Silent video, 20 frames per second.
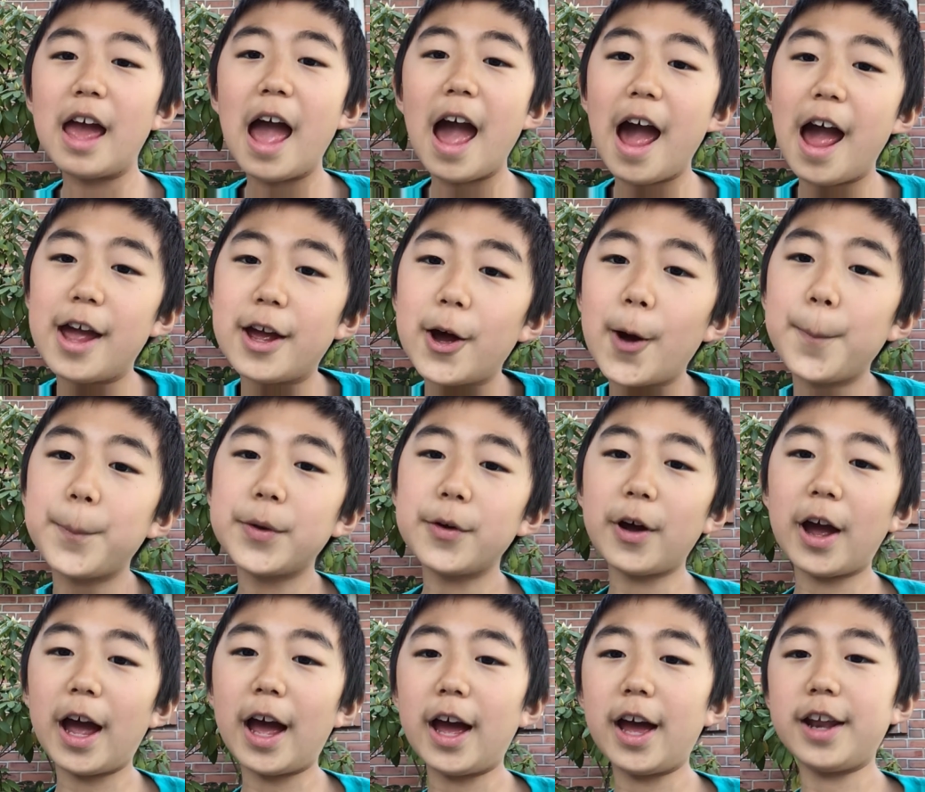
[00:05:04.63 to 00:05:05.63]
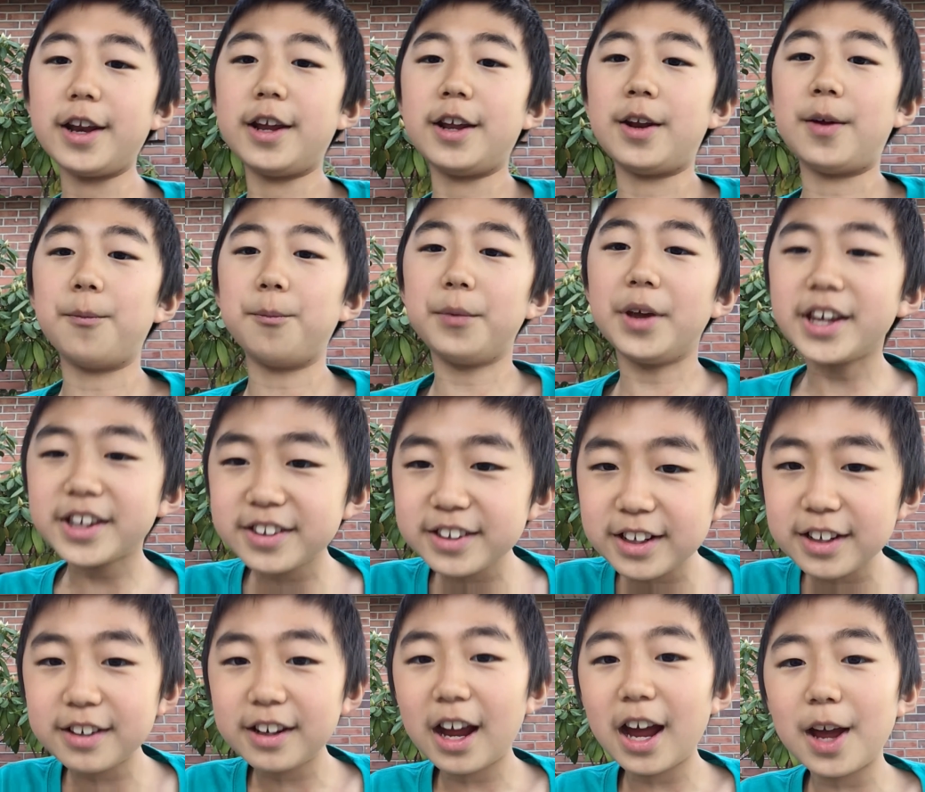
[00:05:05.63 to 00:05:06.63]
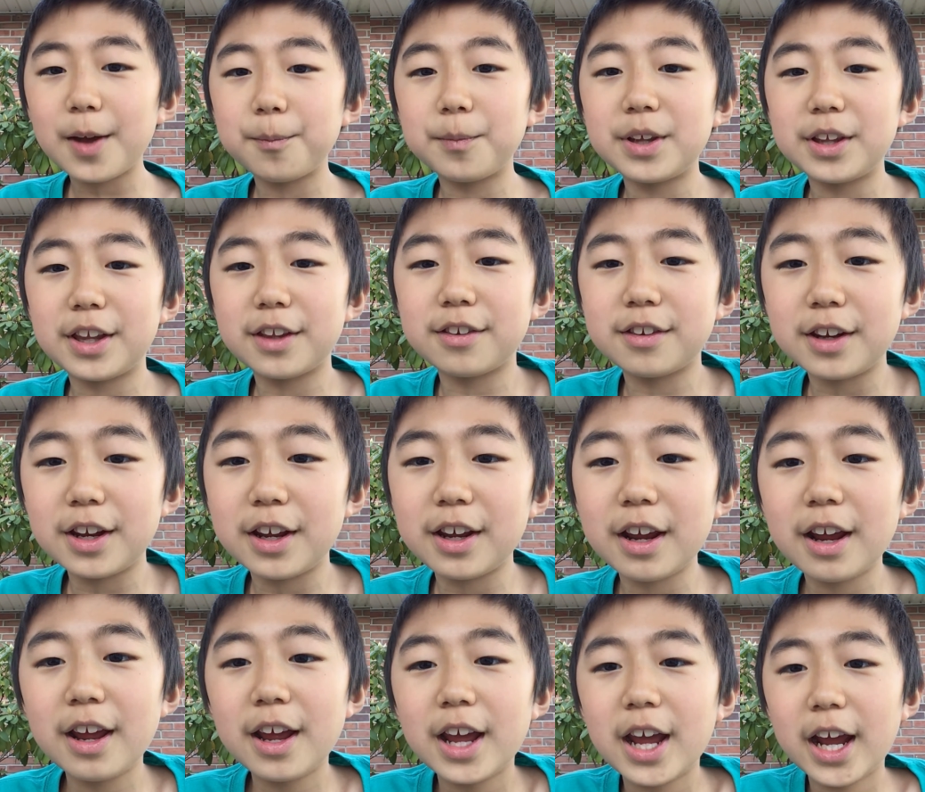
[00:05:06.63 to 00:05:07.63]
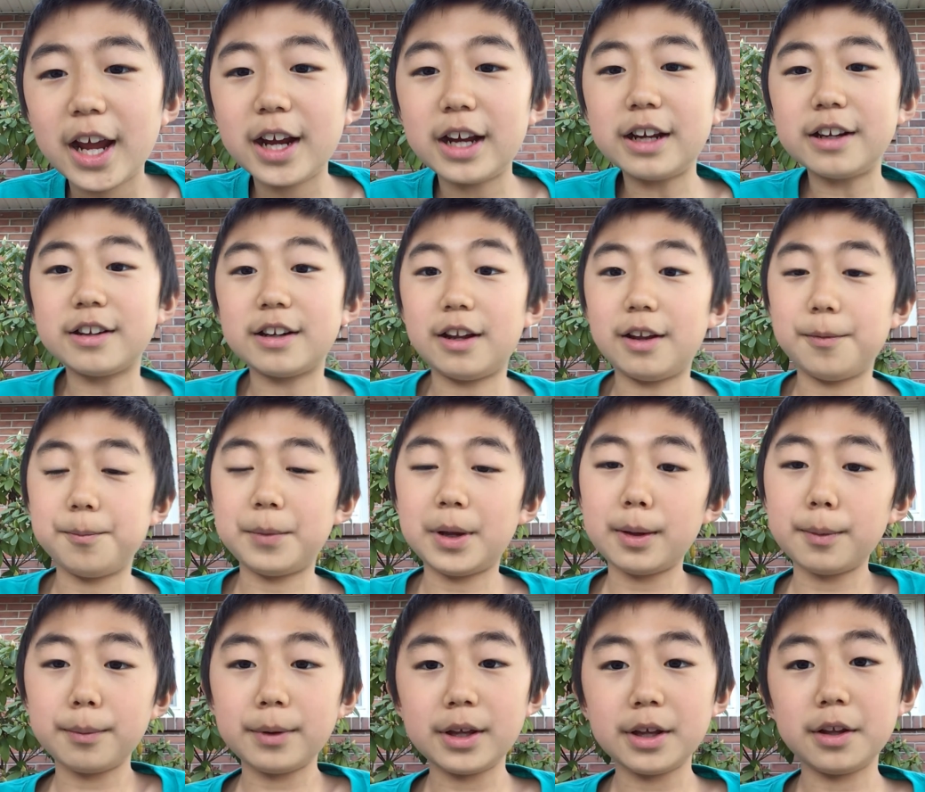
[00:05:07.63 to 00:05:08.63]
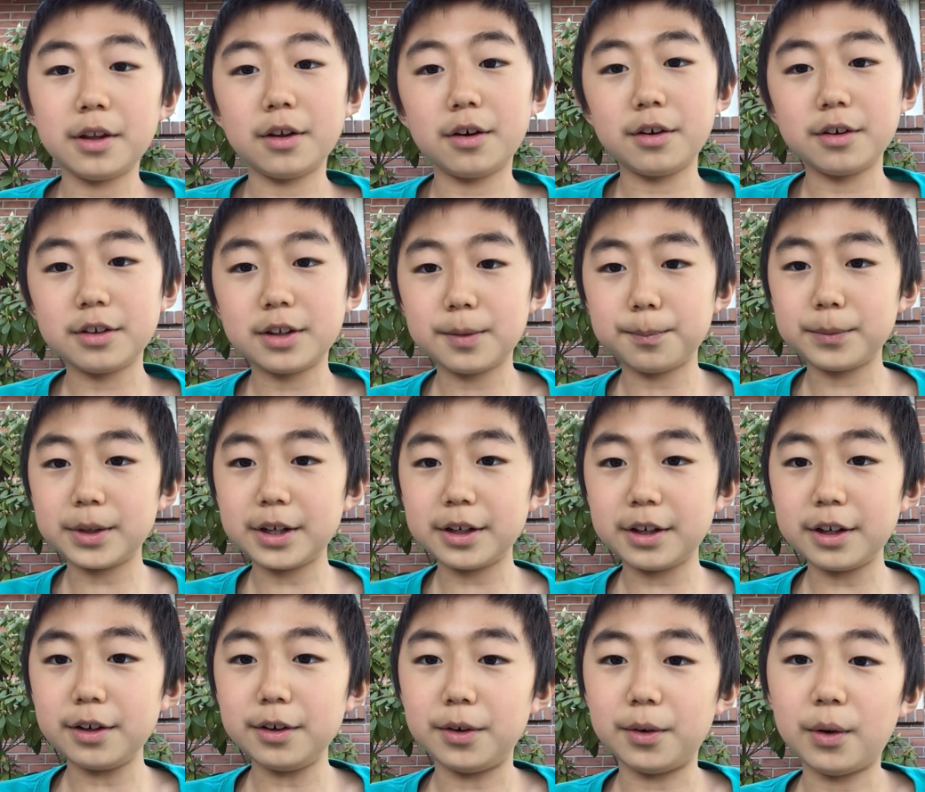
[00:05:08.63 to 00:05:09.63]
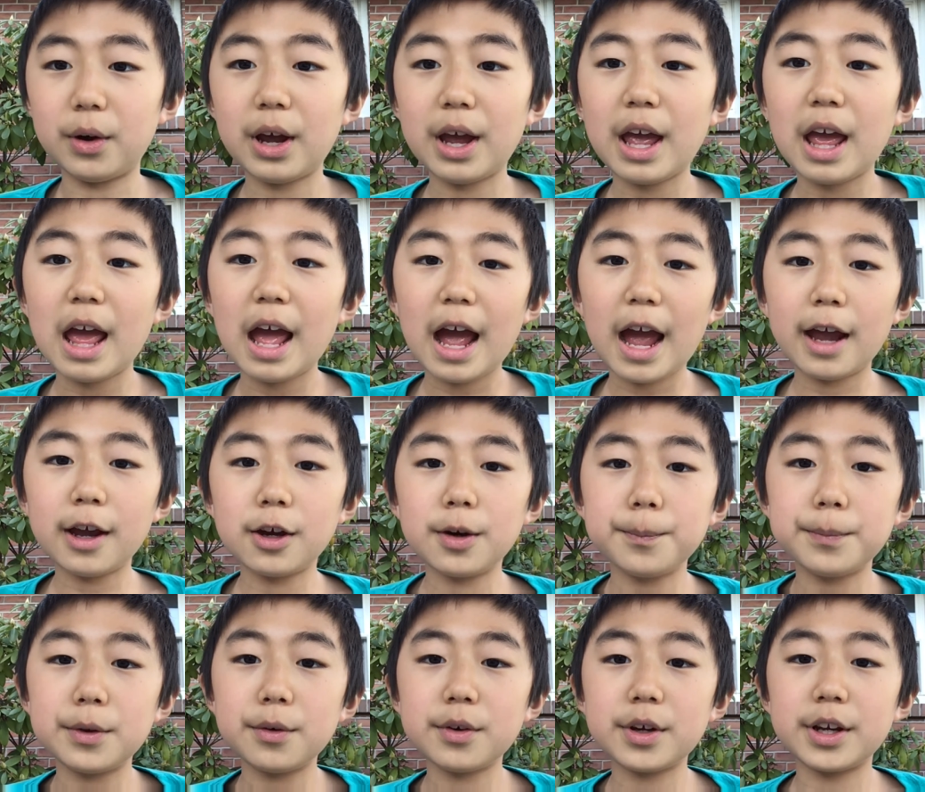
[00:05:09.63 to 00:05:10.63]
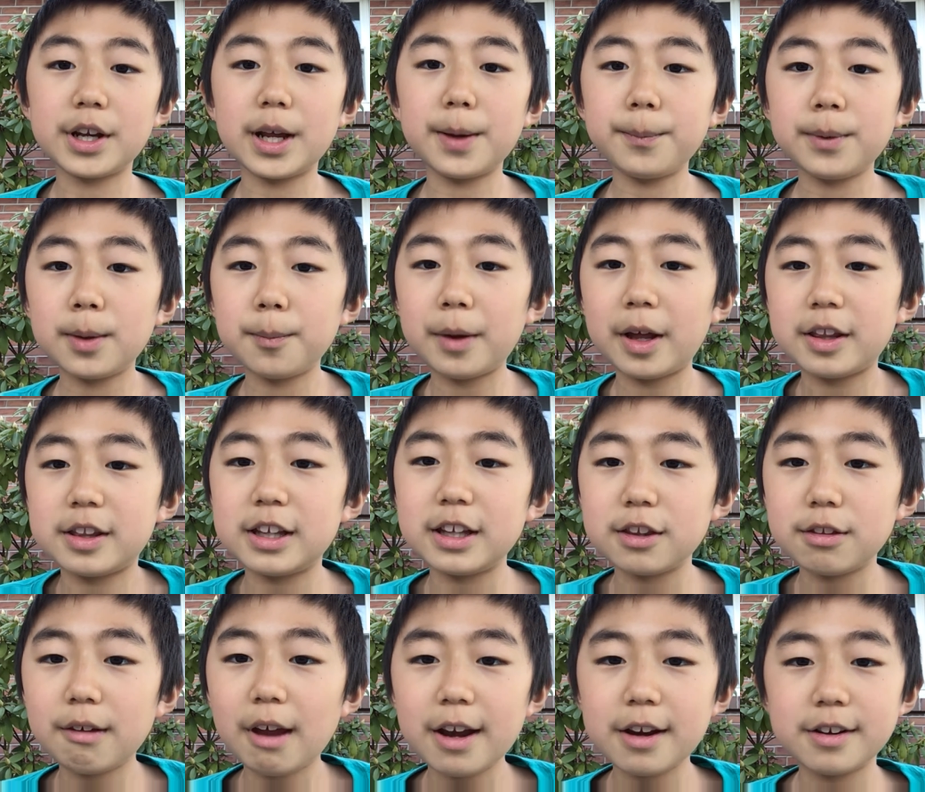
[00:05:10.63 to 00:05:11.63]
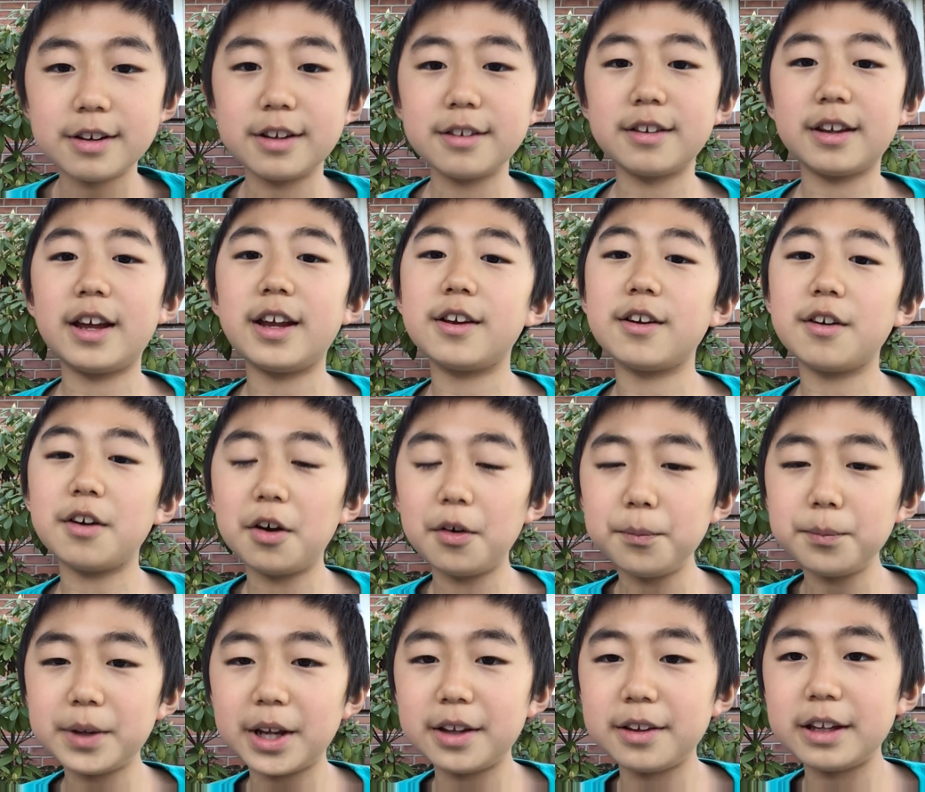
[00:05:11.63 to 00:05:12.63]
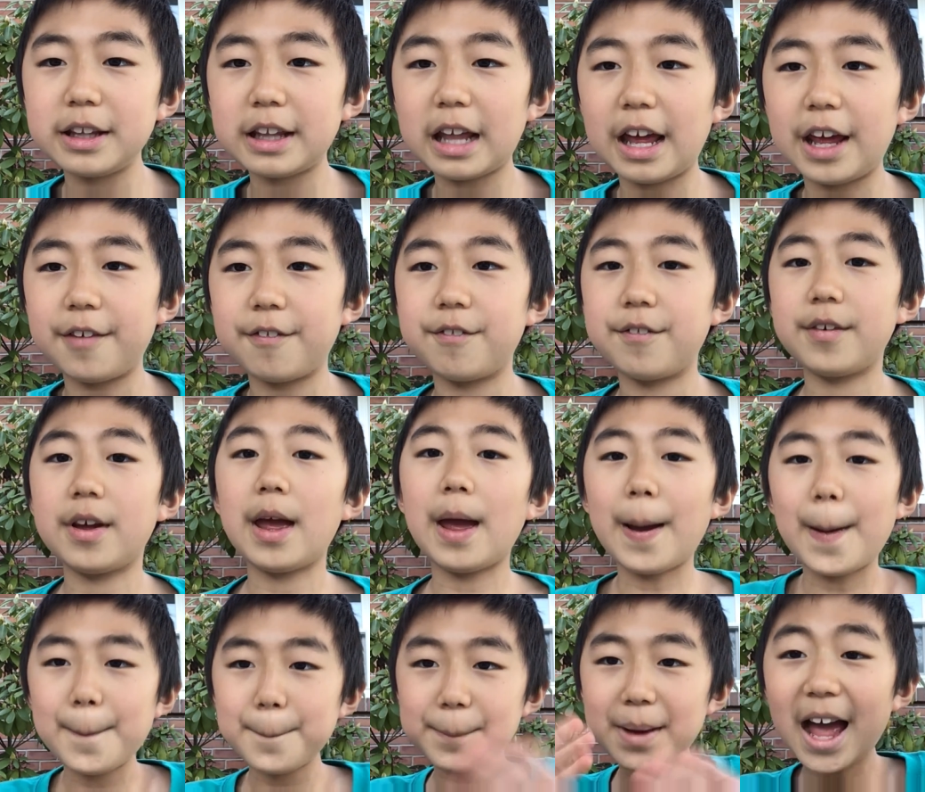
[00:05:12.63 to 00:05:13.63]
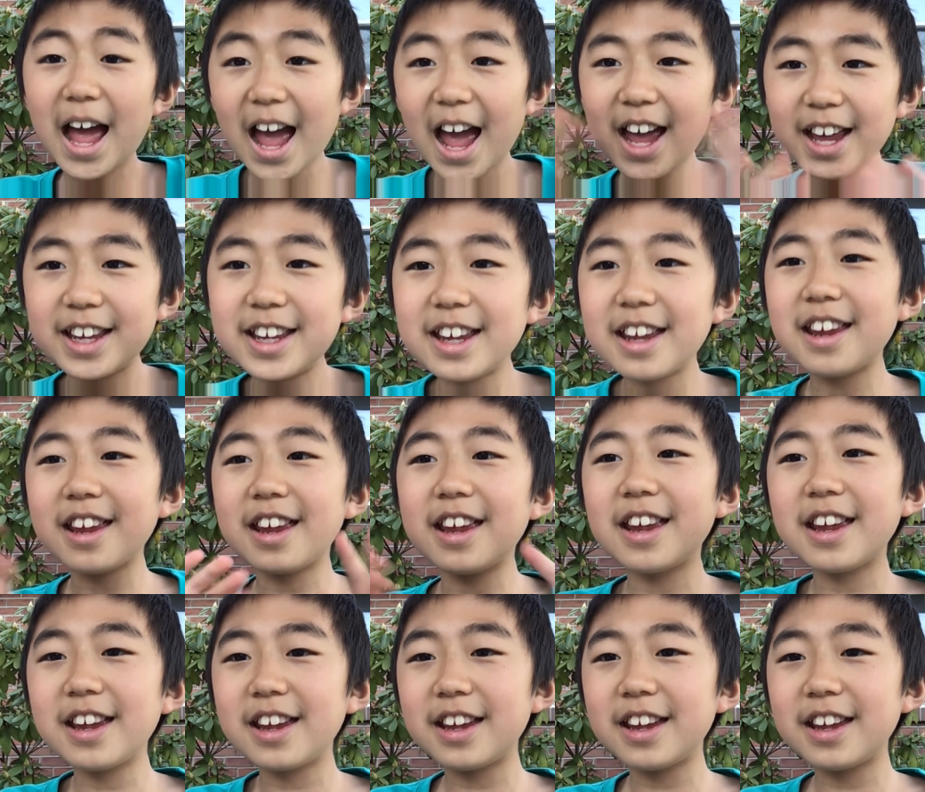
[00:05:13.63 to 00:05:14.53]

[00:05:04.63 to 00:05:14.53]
I hope you had an amazing time listening and maybe learned something new. I hope you can implement these strategies in your own daily life. Bye!